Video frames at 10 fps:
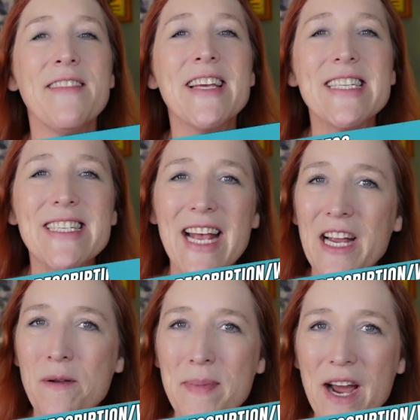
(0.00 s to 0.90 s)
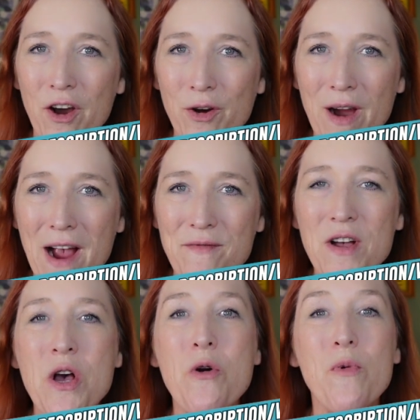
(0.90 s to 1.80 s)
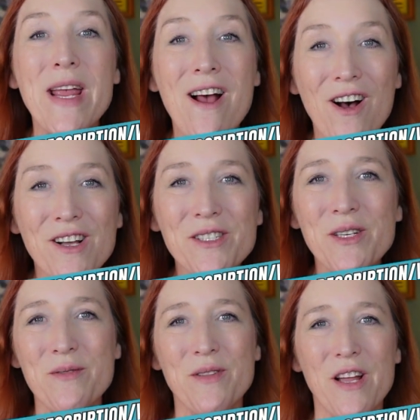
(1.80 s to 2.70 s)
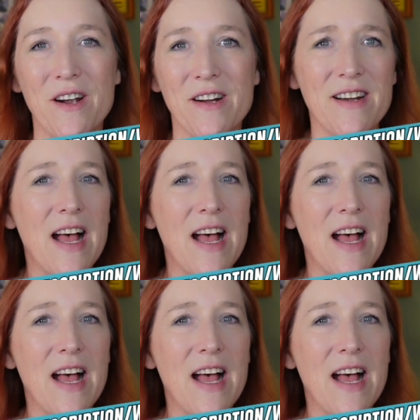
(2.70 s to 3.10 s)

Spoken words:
this second paragraph, we also learn